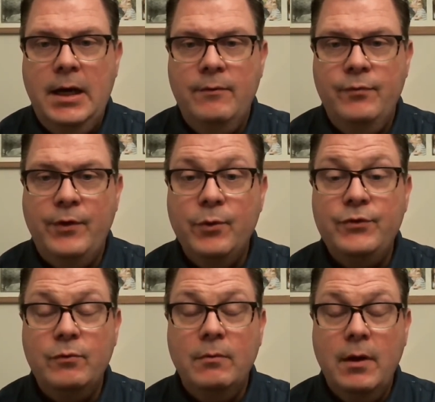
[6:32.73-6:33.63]
There was
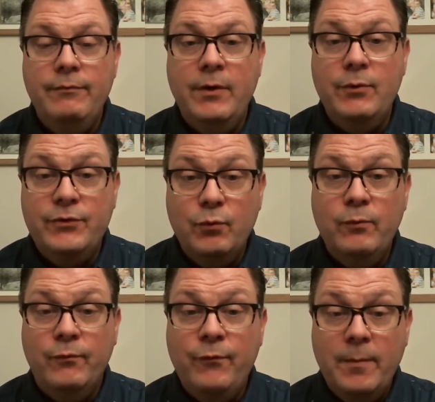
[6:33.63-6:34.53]

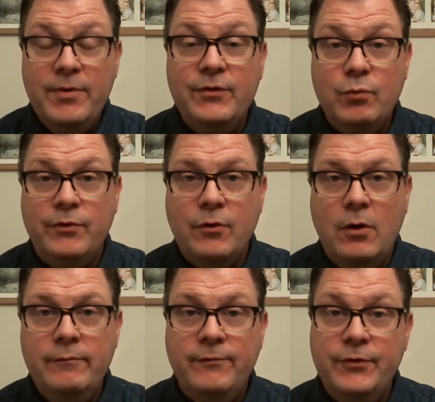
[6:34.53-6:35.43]
from this
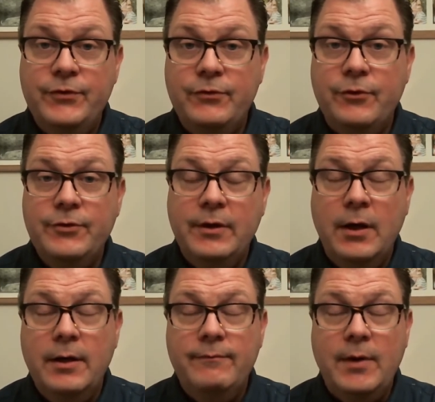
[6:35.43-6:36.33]
result, Numbers
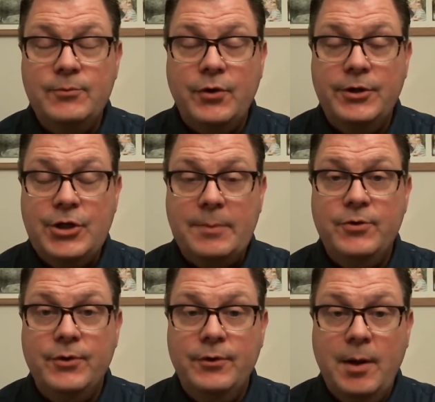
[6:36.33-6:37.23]

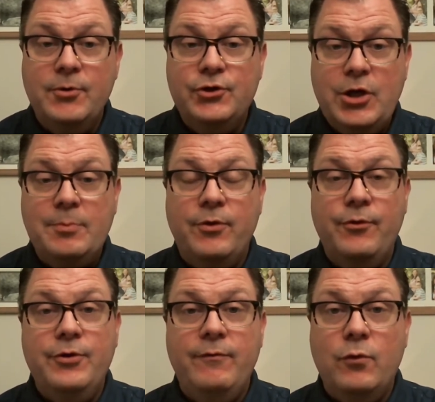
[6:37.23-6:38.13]
chapter
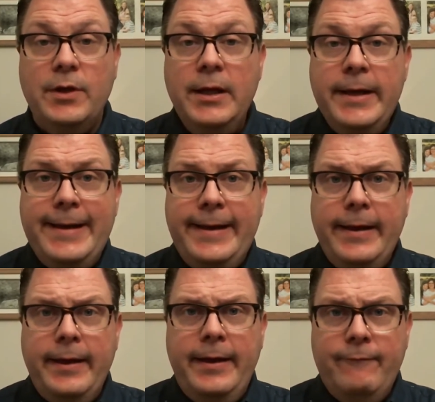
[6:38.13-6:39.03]
13, 14.
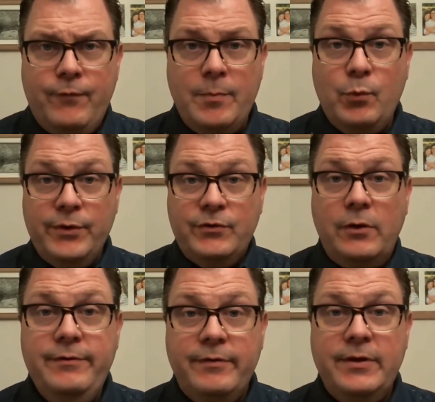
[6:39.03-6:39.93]
From the
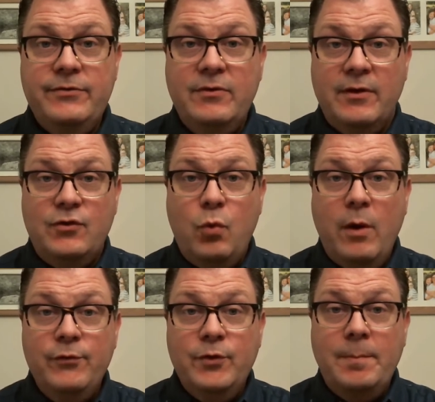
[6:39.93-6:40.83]
result of this, the
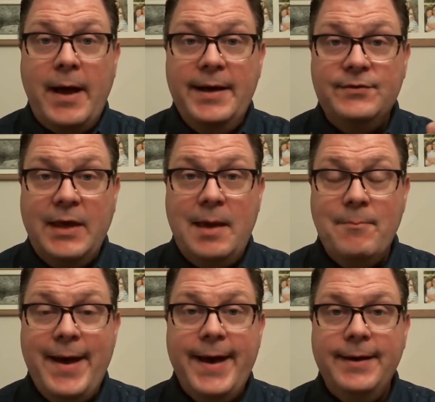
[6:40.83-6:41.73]
12 spies came
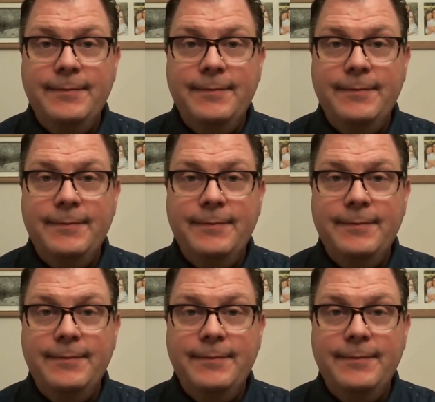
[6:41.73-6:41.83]
back.